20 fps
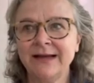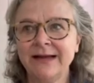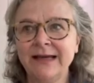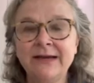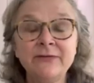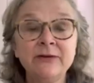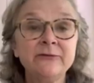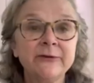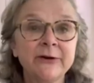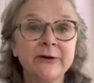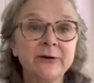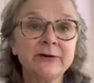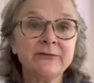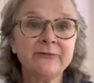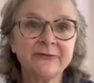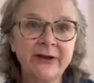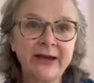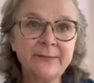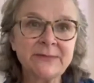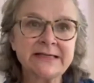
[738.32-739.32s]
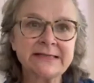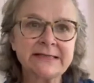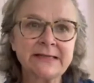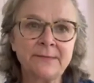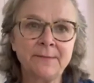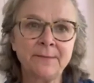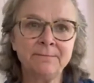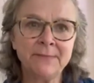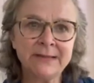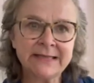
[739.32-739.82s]
even very famous
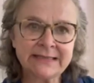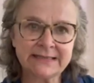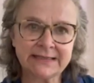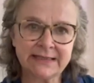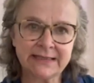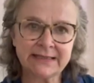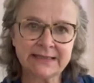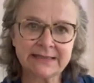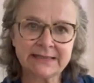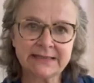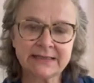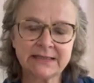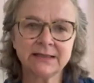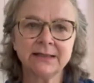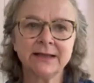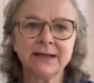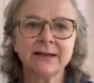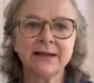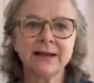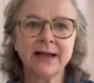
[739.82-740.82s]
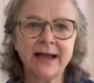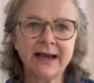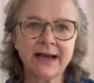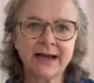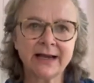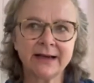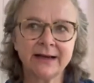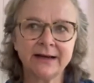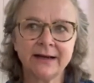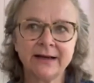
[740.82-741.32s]
mystics
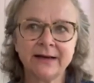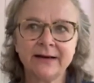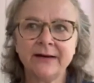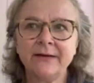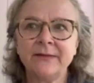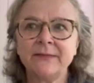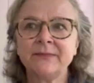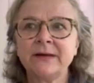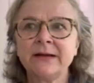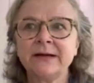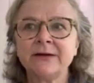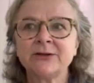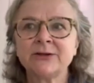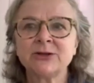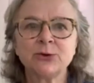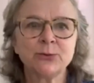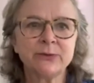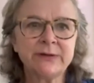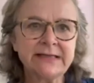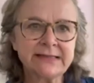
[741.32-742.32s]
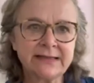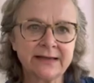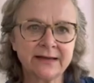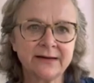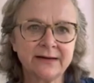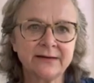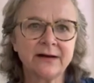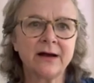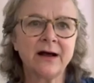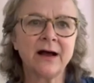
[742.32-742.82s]
like
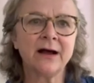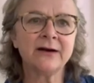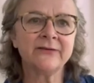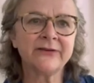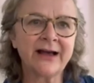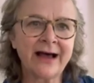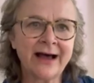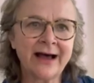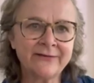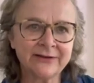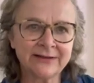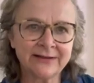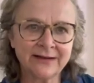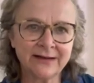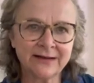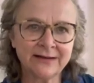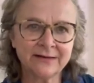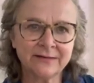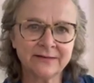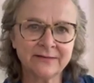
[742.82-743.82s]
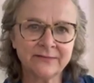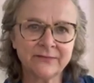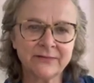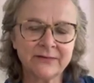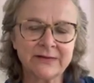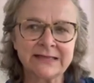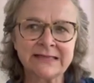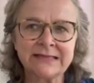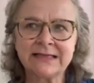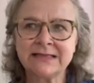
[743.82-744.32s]
Teresa of Avila,
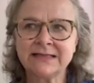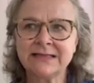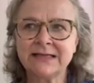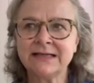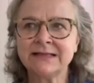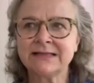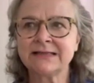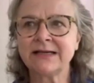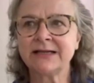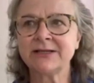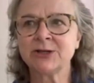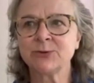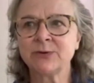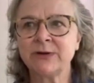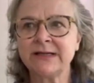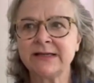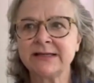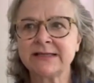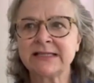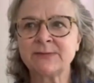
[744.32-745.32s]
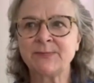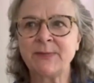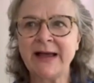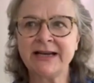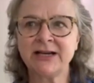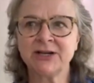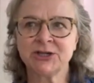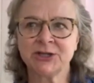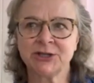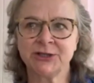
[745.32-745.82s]
the 16th century
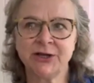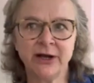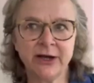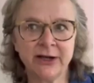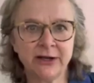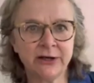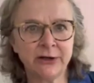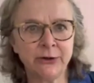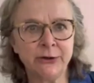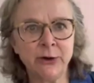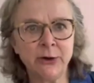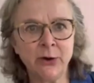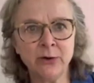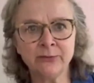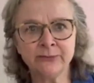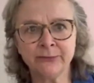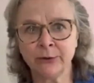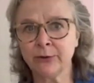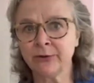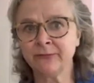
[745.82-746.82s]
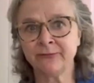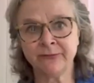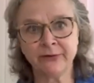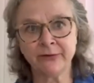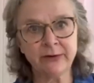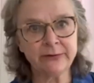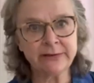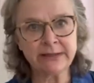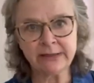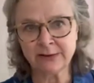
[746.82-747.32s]
Spanish nun known for her
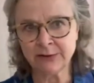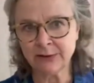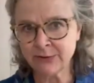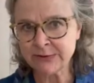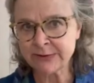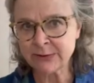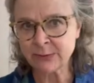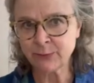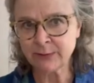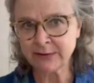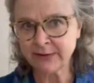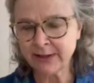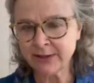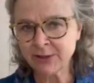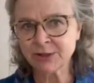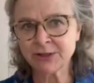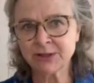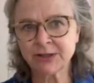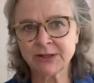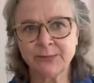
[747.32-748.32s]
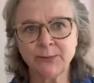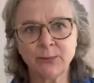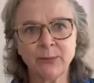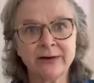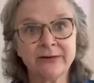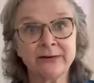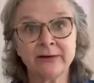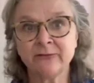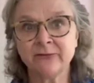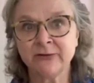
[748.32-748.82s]
very close relationship
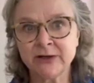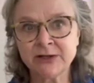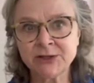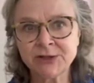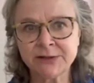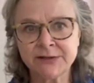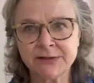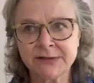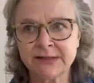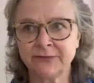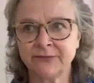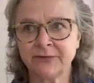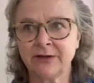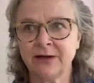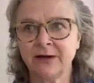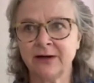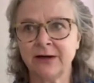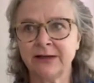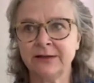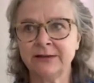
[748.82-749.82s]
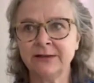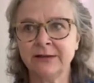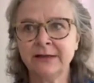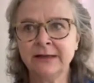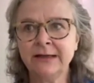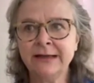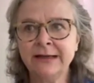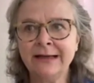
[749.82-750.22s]
with and visions of God.